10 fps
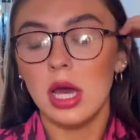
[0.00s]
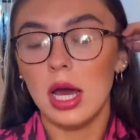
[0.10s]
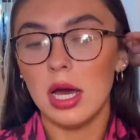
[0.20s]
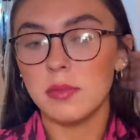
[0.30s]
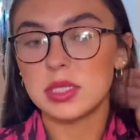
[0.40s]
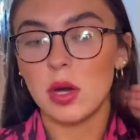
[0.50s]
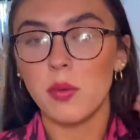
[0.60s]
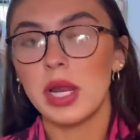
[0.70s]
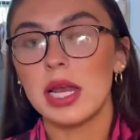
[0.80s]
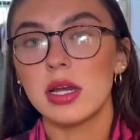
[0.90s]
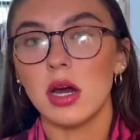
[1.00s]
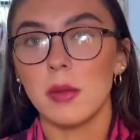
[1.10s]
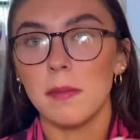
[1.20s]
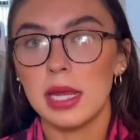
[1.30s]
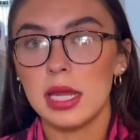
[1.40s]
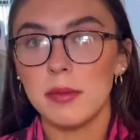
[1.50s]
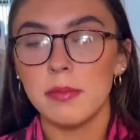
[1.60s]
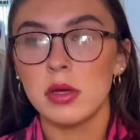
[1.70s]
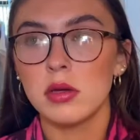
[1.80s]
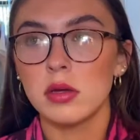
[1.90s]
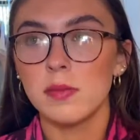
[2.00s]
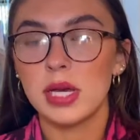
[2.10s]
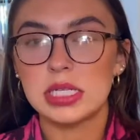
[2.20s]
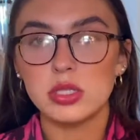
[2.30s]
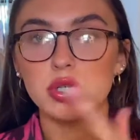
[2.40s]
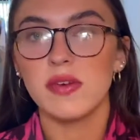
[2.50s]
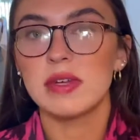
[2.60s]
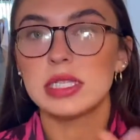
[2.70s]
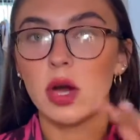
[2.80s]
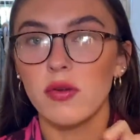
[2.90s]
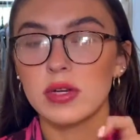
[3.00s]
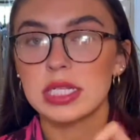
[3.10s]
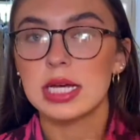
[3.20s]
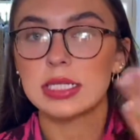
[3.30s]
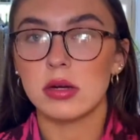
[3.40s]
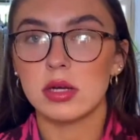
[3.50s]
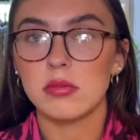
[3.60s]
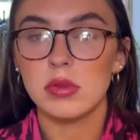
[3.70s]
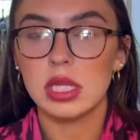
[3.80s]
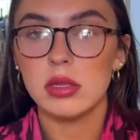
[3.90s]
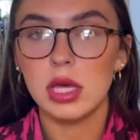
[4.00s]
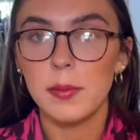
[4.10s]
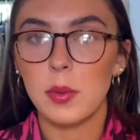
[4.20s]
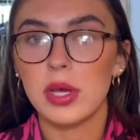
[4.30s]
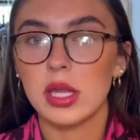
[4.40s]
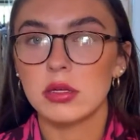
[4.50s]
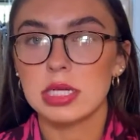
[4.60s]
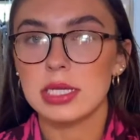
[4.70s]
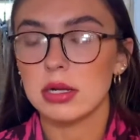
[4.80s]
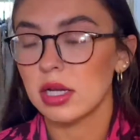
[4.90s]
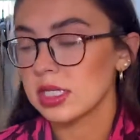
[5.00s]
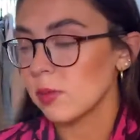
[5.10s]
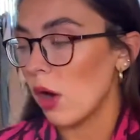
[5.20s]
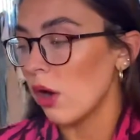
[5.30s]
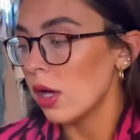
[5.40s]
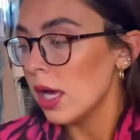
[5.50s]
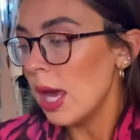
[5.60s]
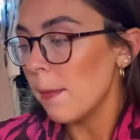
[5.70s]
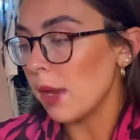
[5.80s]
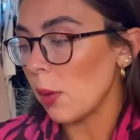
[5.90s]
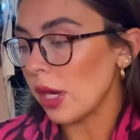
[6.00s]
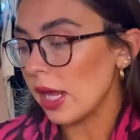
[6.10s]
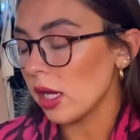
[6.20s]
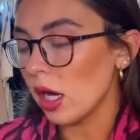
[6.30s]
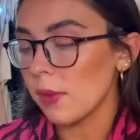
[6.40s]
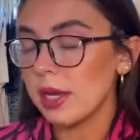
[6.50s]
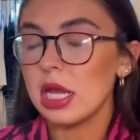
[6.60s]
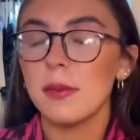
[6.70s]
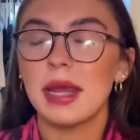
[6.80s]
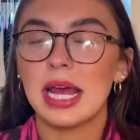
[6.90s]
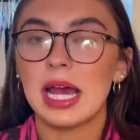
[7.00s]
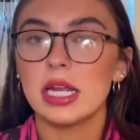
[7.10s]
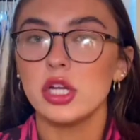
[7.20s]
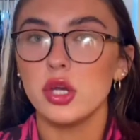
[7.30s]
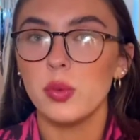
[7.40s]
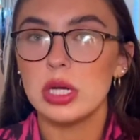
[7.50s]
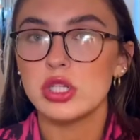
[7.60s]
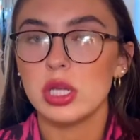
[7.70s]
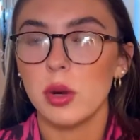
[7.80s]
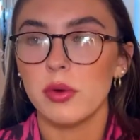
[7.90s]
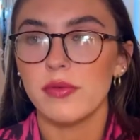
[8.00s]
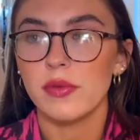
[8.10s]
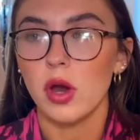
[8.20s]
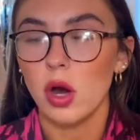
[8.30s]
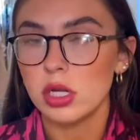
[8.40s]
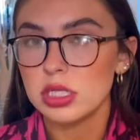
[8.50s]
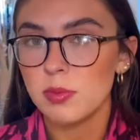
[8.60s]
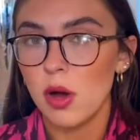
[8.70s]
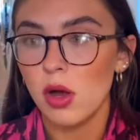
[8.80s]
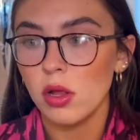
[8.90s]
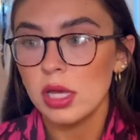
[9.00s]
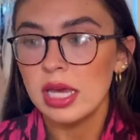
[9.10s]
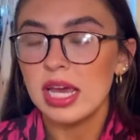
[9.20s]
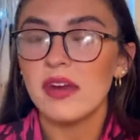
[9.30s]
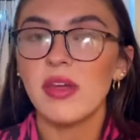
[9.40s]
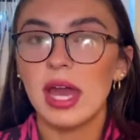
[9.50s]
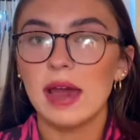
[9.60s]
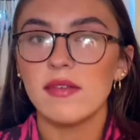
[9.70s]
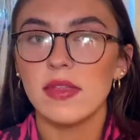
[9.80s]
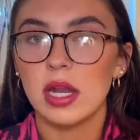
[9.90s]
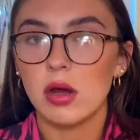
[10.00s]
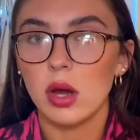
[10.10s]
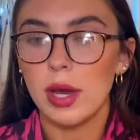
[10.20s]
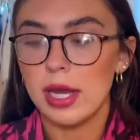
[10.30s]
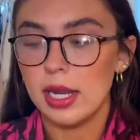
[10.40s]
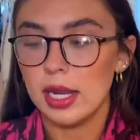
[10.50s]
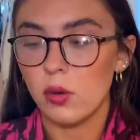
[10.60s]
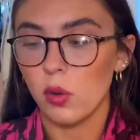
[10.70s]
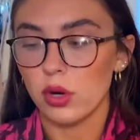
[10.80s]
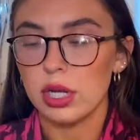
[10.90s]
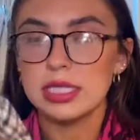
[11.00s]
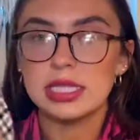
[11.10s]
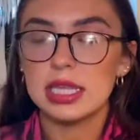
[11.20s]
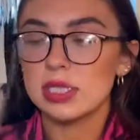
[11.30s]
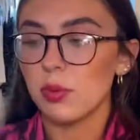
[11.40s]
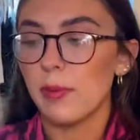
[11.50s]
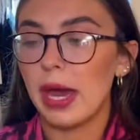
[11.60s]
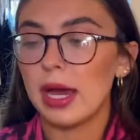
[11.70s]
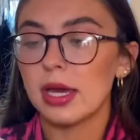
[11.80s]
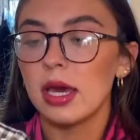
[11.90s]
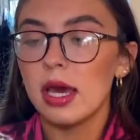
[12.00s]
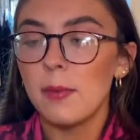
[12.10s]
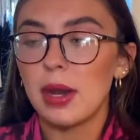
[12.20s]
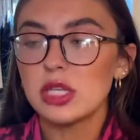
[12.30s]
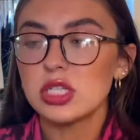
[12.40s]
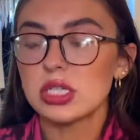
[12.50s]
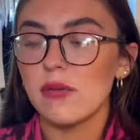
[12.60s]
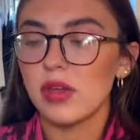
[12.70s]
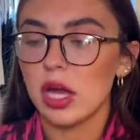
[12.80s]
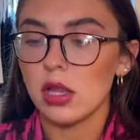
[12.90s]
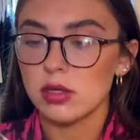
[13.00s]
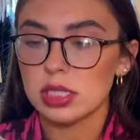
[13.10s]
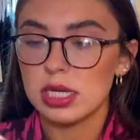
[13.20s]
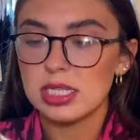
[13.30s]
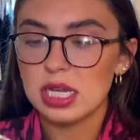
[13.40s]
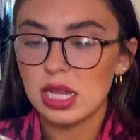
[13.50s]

Um, so I went ahead and got a medium because usually if it's oversized, I'll get my regular size and I'll get a small. But I went ahead and got a medium and I kind of do wish that I would have gotten a small. If they have it, then I'll go ahead and order it and send this one back. But I just love the colors in it. It's got